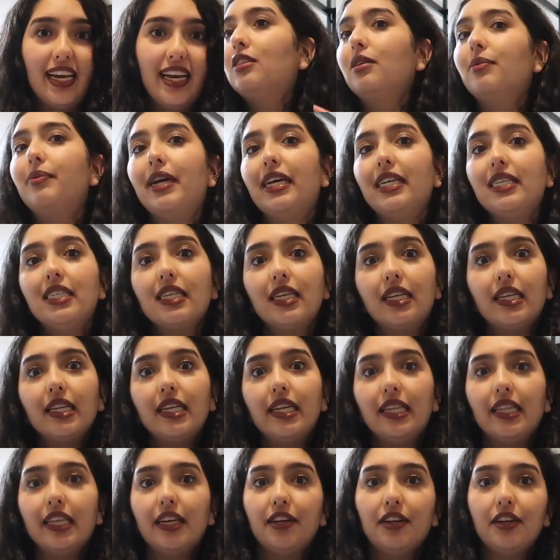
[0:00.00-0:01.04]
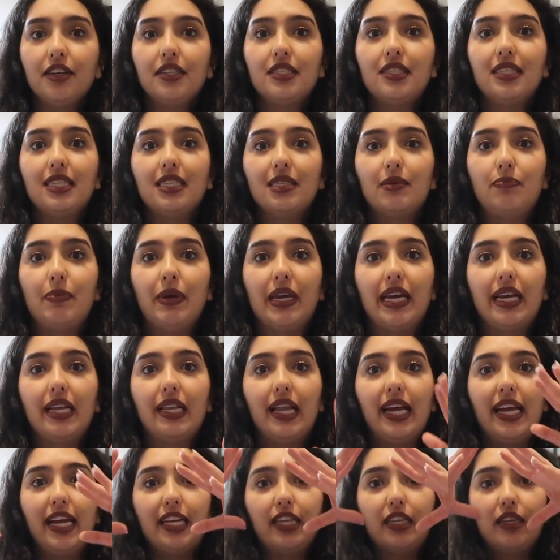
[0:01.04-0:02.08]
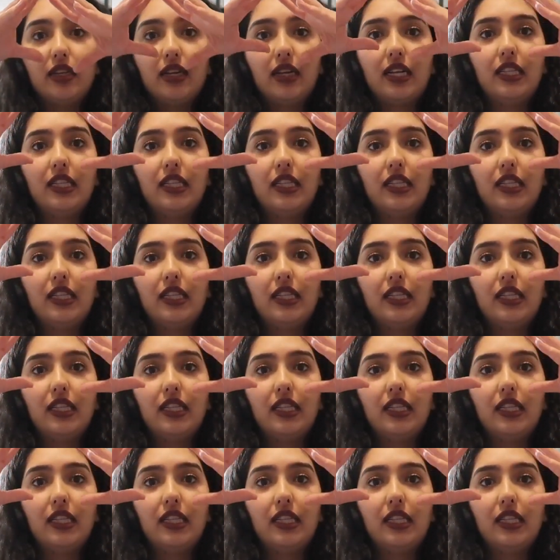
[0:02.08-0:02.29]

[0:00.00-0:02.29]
So basically there's these big like